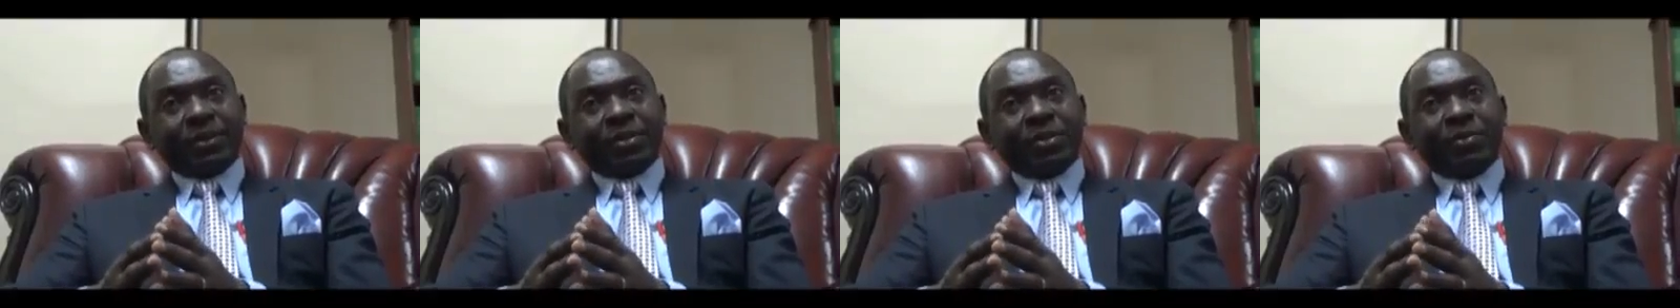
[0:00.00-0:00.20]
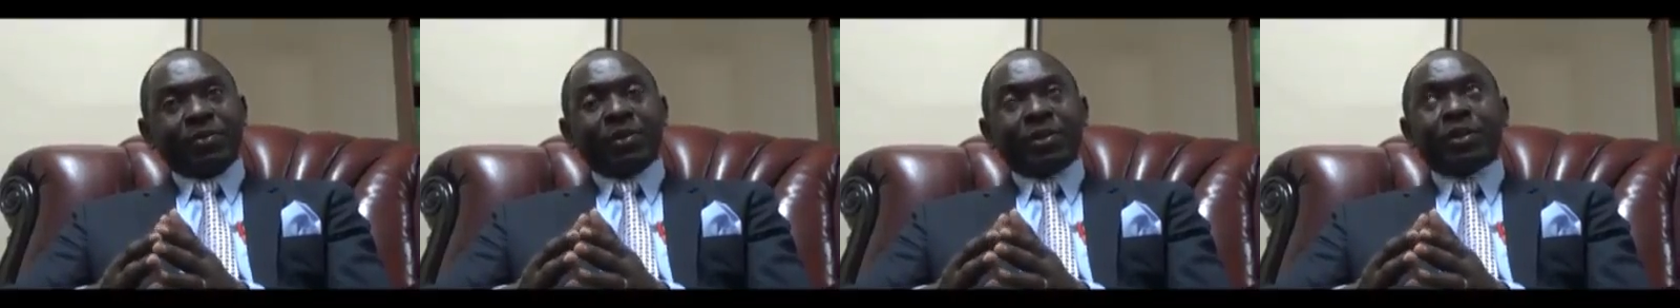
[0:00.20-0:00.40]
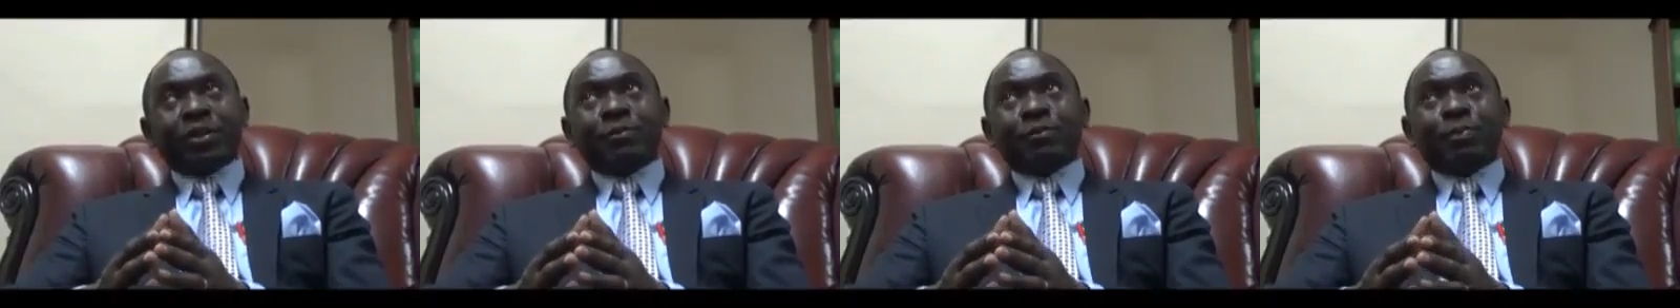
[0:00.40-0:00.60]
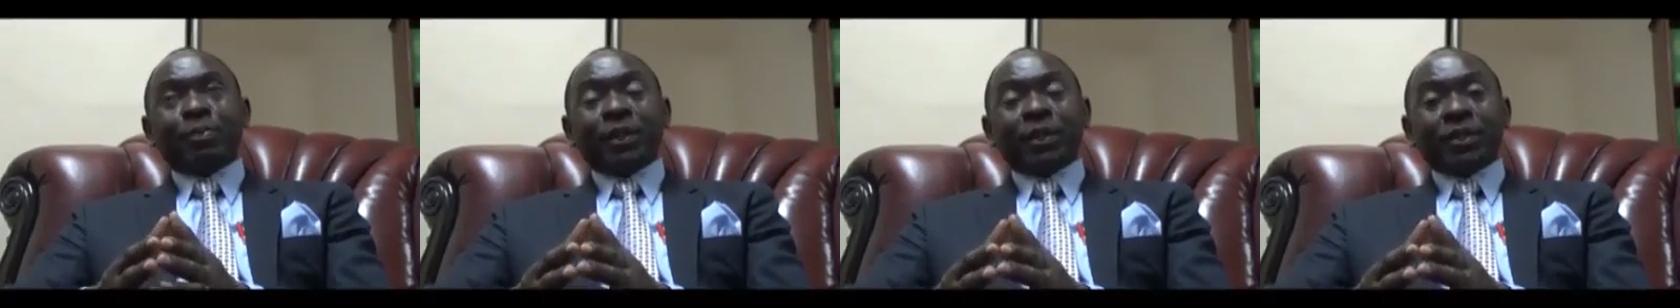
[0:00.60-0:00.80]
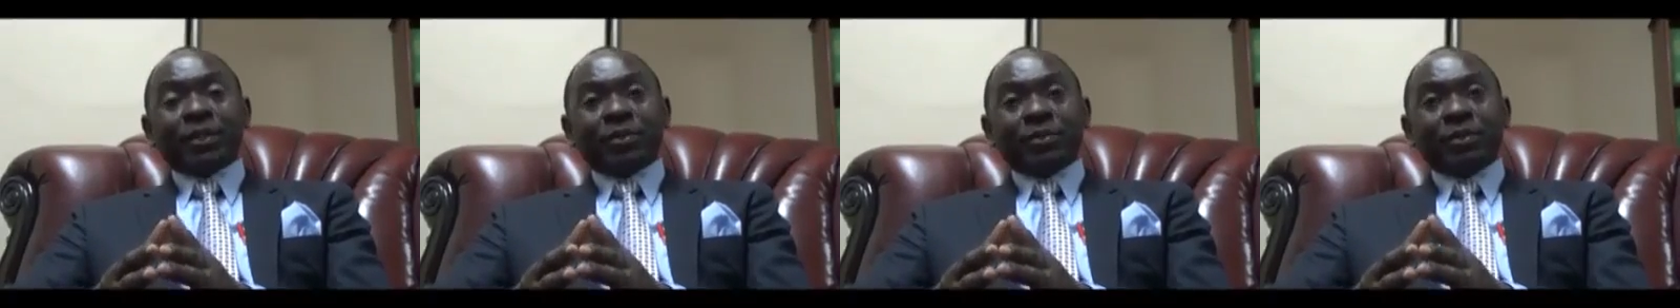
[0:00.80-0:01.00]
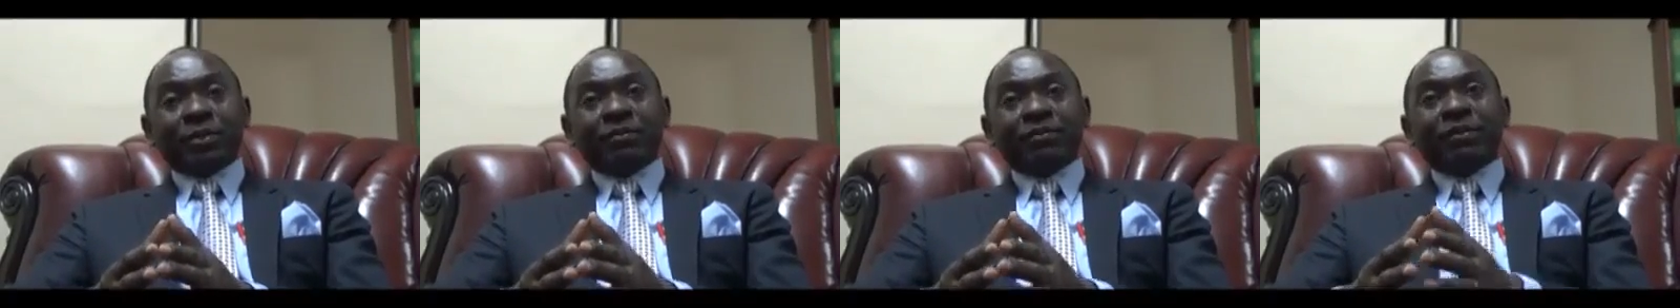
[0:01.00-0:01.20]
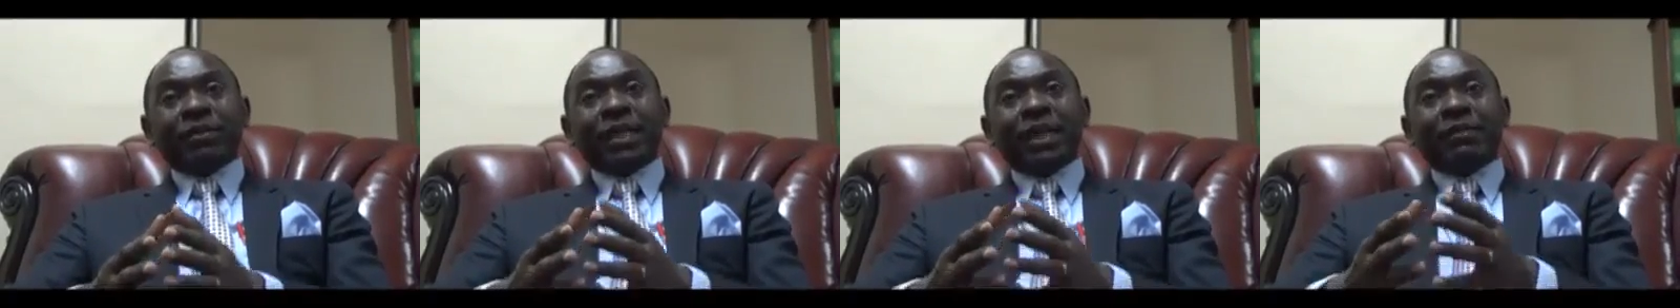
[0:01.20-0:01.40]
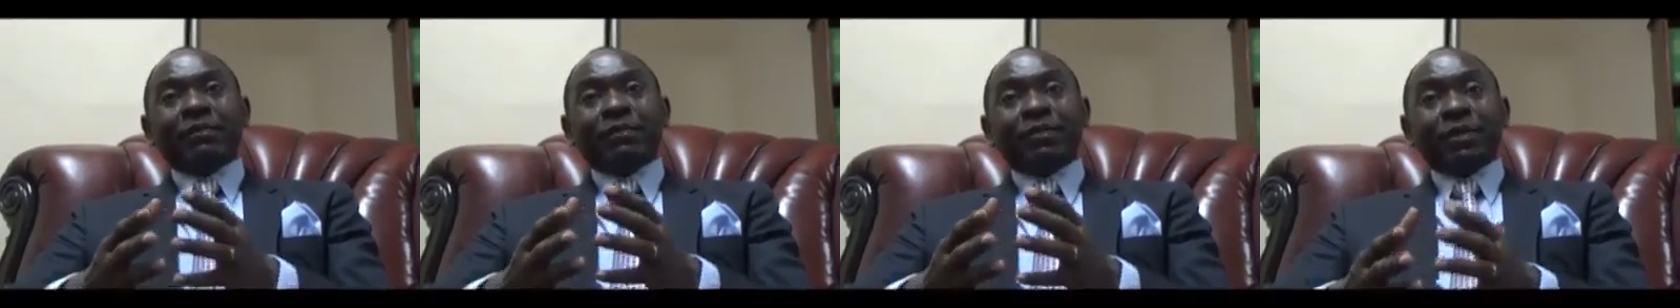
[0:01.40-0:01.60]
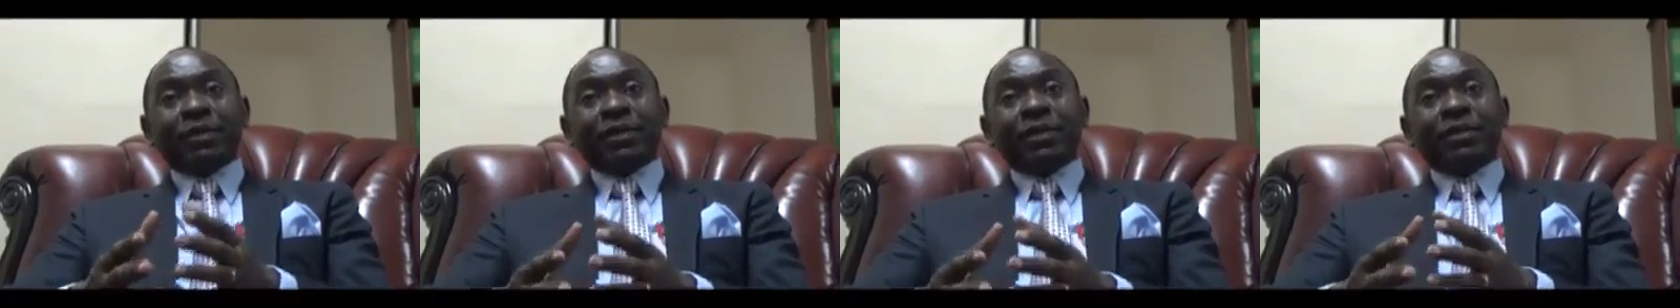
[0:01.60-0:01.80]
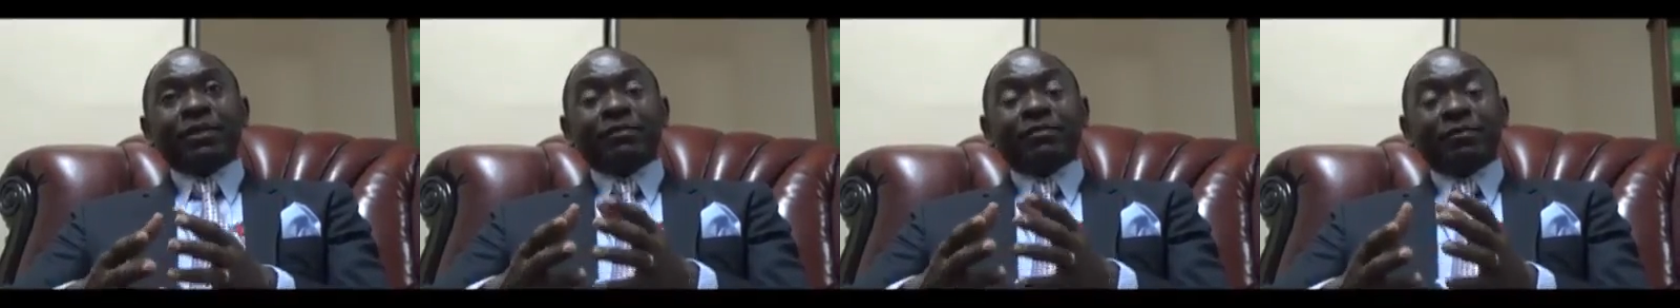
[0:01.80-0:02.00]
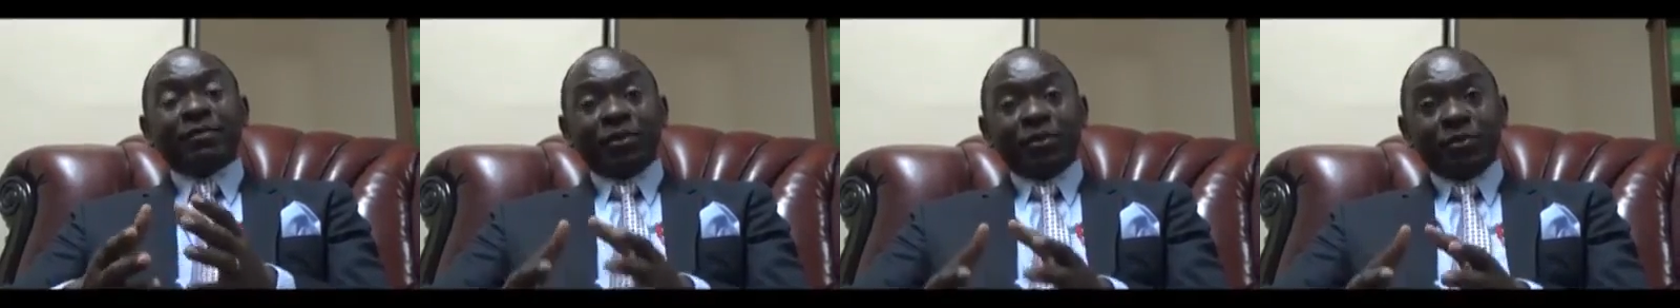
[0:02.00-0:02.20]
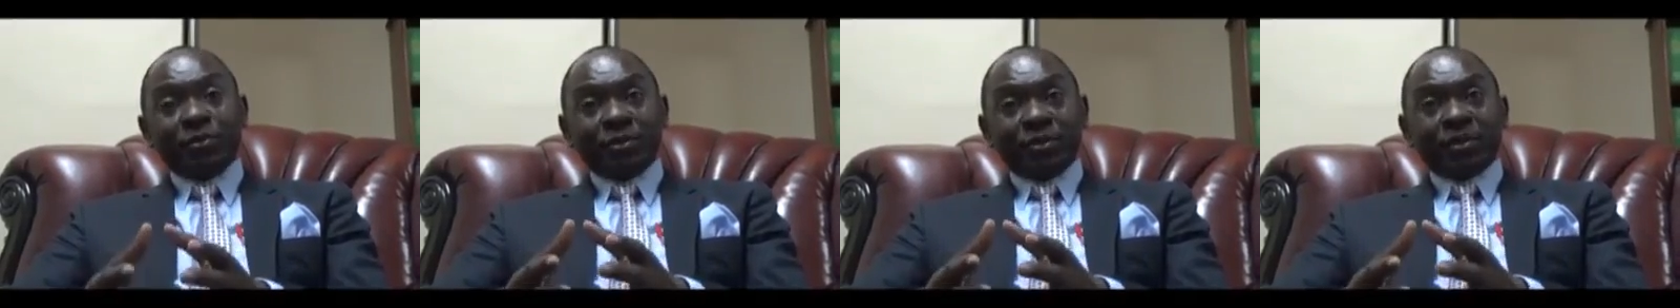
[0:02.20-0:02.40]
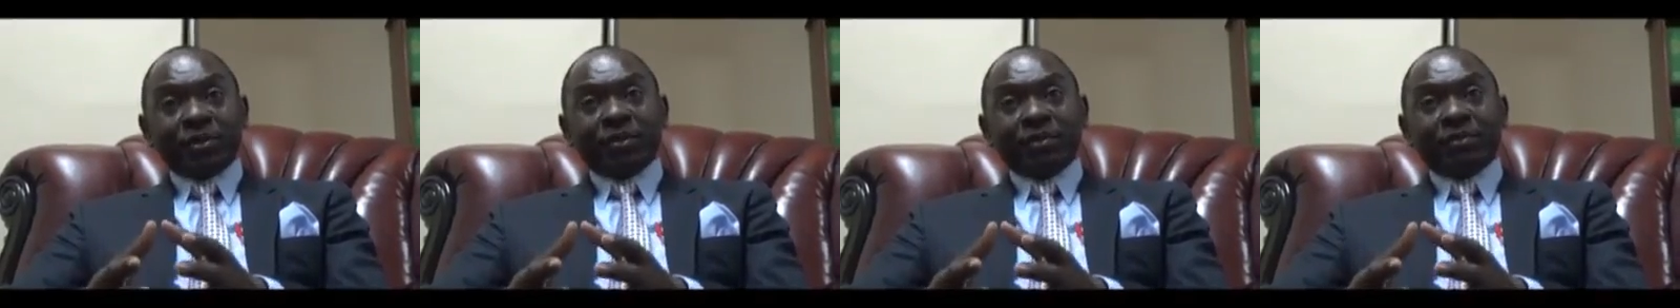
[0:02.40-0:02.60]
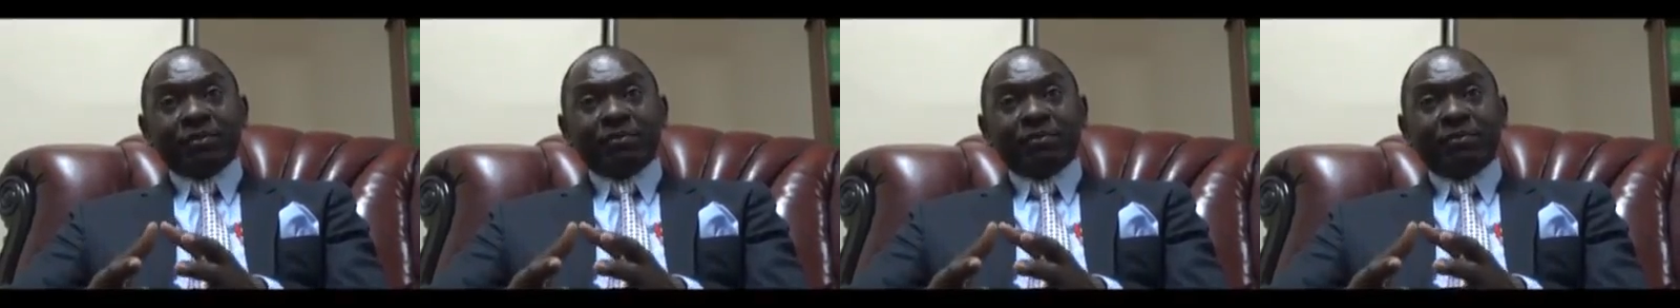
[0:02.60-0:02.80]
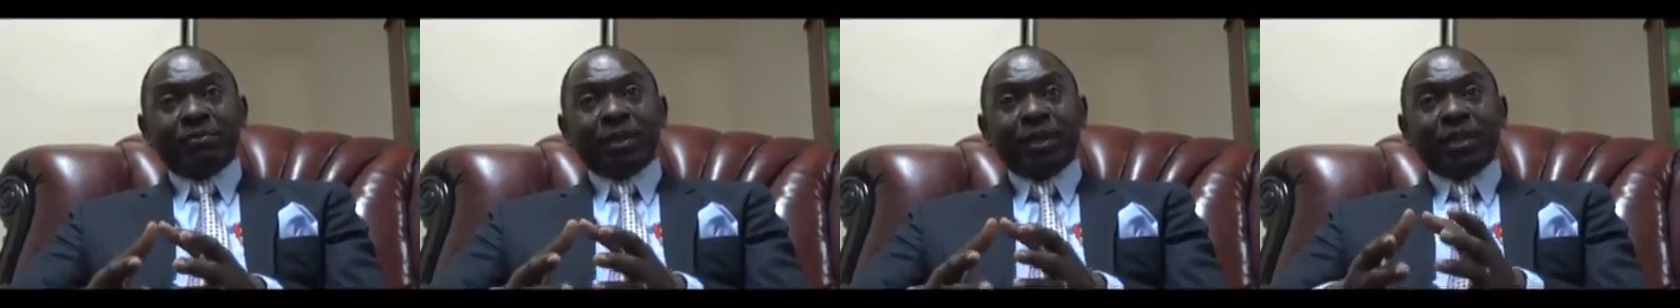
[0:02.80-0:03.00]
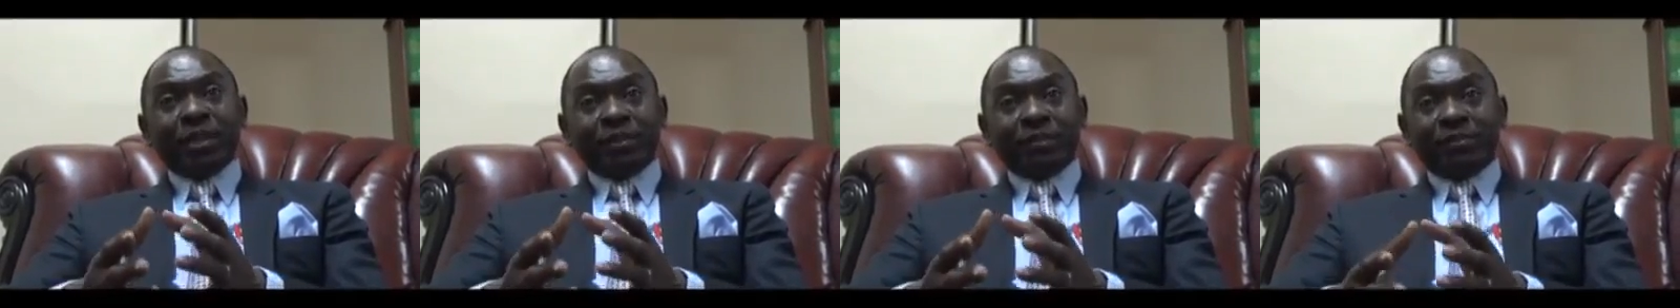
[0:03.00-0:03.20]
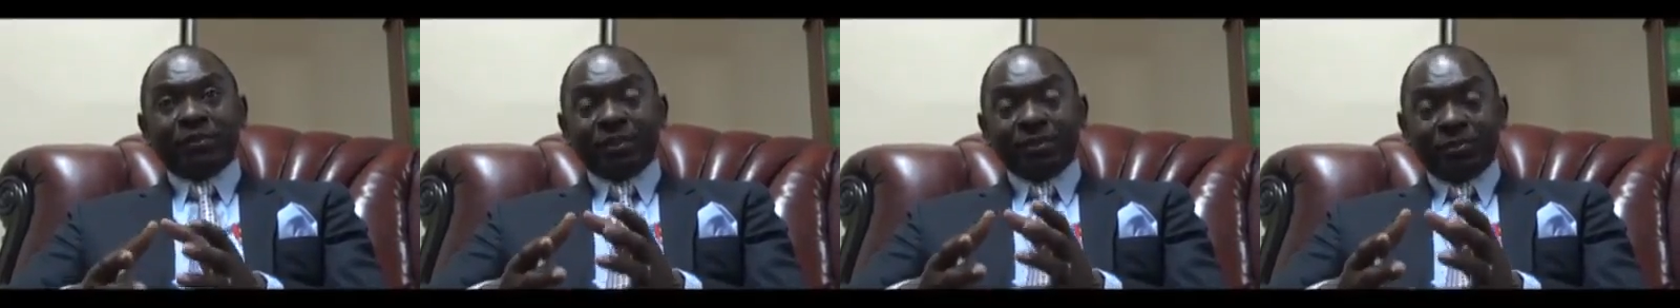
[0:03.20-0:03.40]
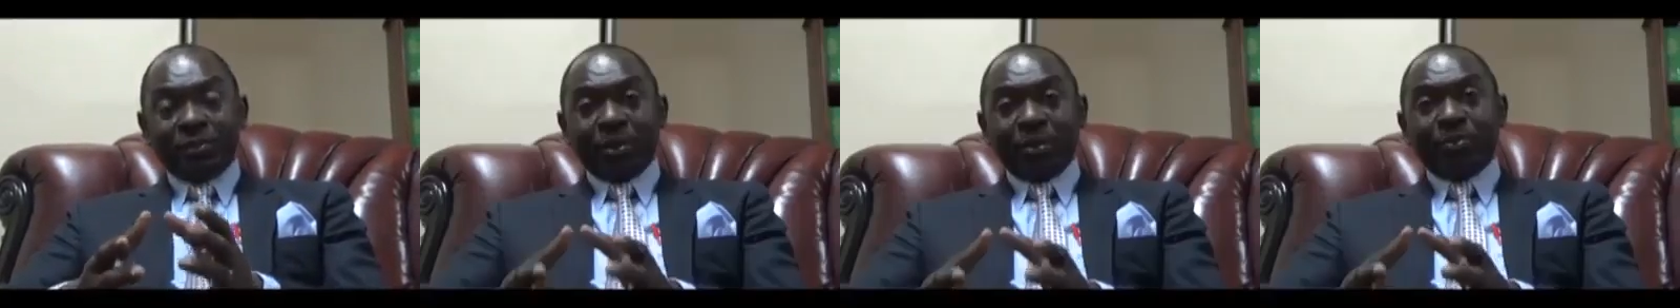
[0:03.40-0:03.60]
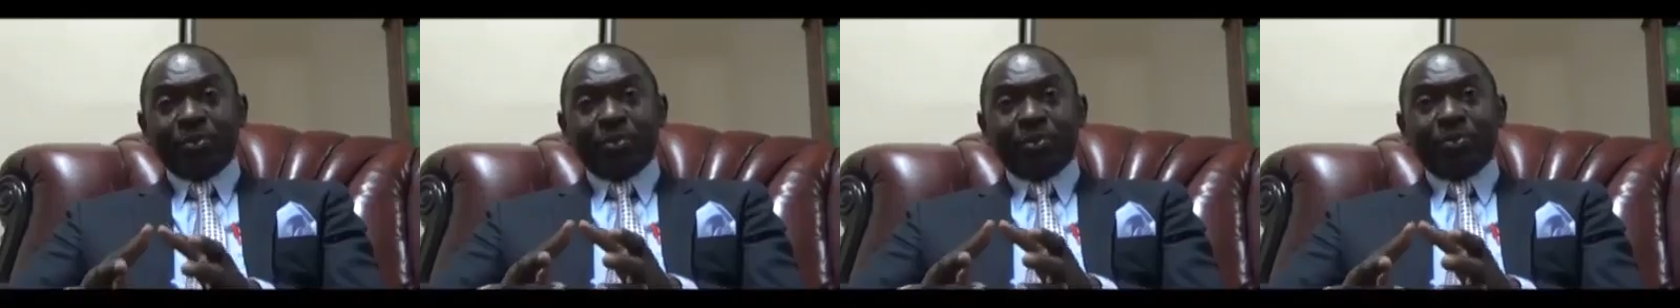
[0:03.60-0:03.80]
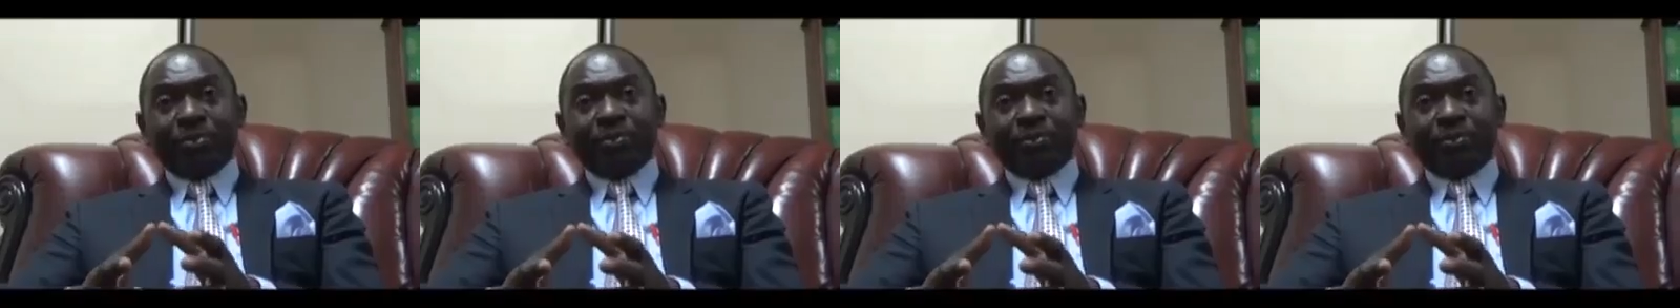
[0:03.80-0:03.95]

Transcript: You expect to have divergent views by different people.